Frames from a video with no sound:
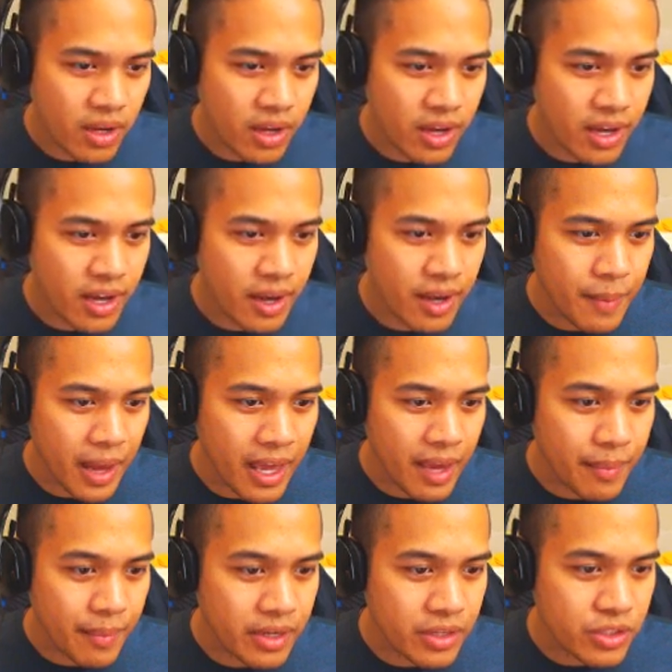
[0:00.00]
I
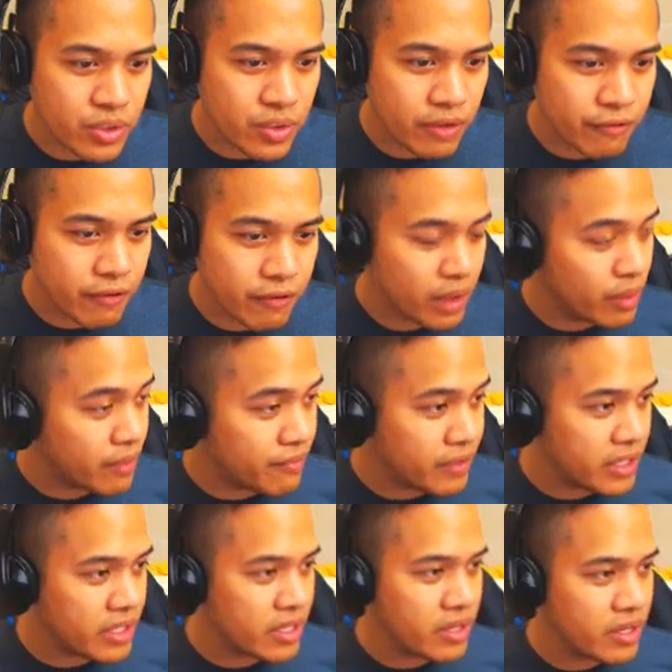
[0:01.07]
am going to do a follow-up
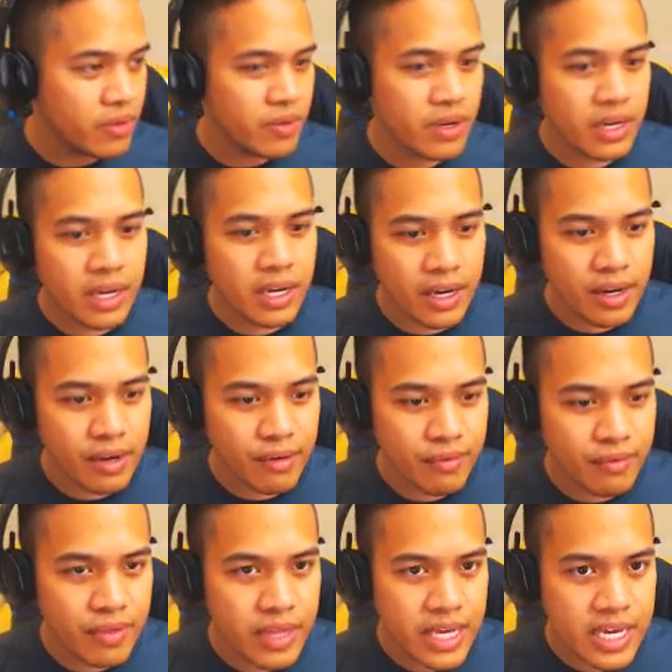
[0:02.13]
video of
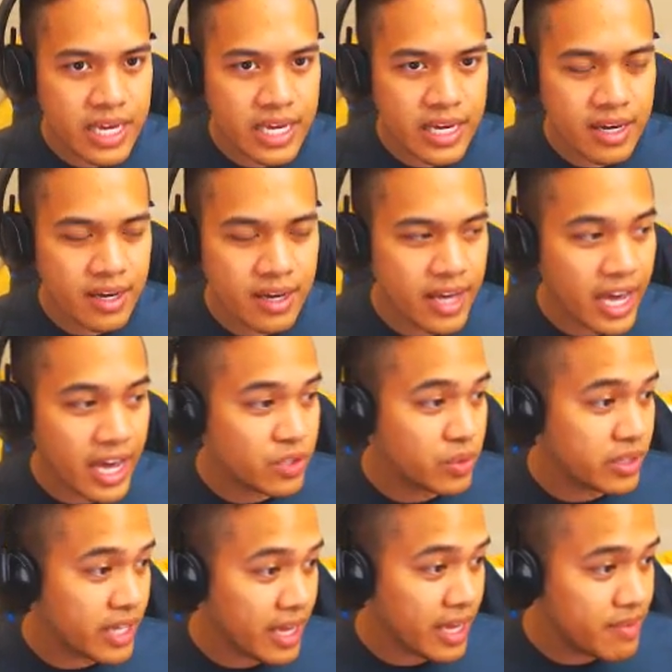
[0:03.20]
the actual
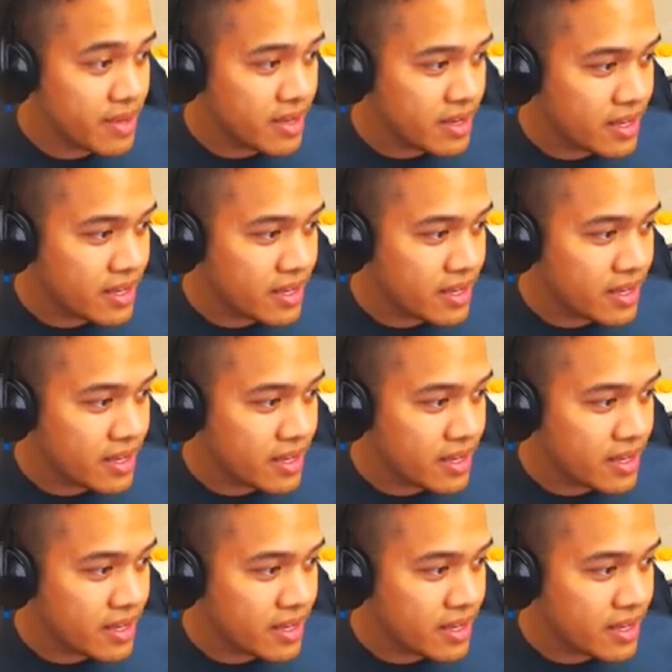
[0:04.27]
game,